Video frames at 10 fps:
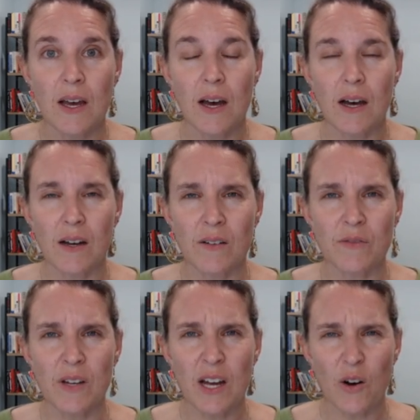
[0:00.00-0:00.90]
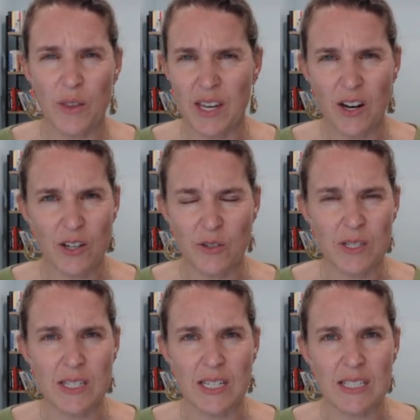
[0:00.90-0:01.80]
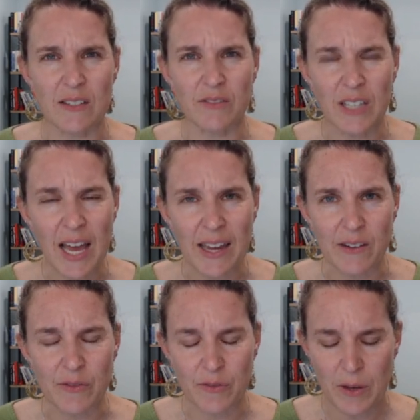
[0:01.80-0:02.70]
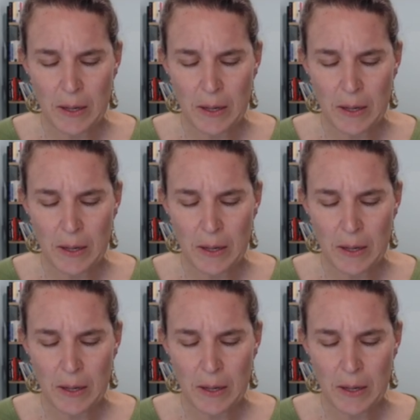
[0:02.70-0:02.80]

of or the characteristics of life.